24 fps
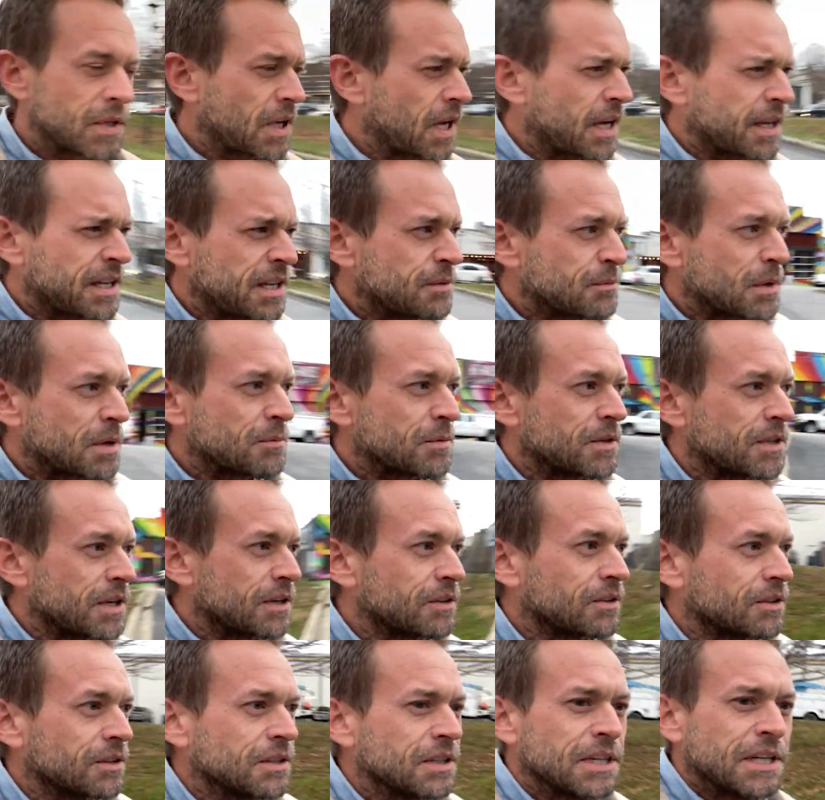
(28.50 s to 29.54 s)
I can't remember the
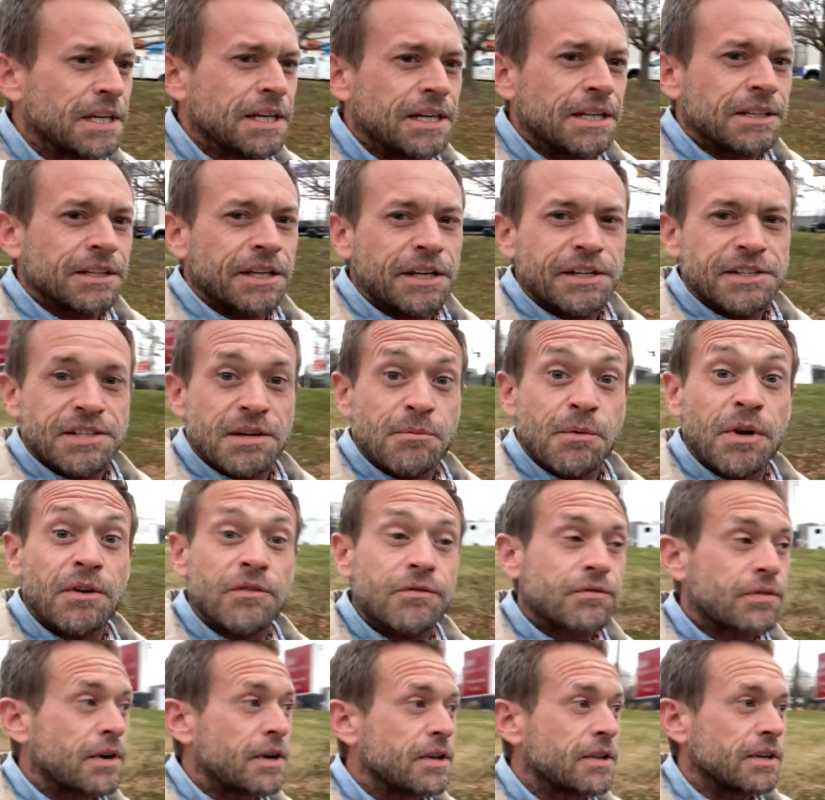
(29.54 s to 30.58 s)
other lady's name, but in
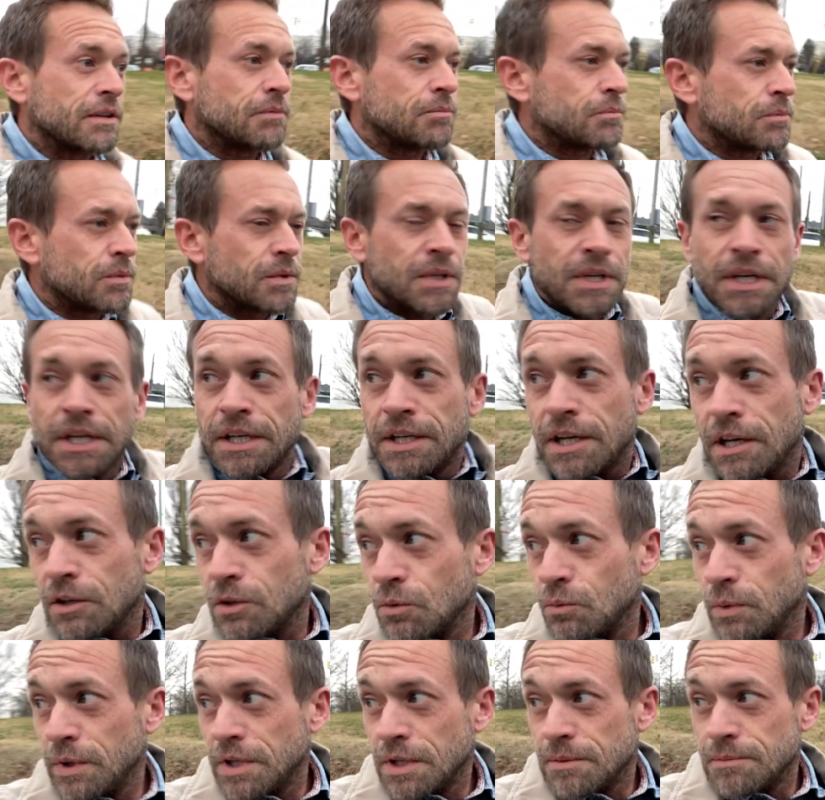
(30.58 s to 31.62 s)
front of the Keller
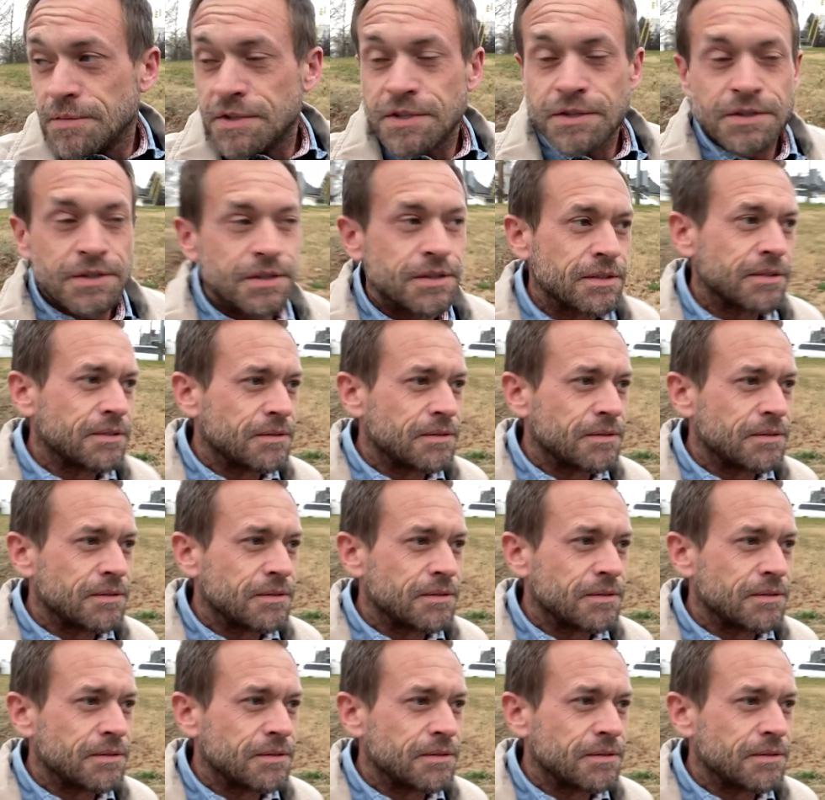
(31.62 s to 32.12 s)
Williams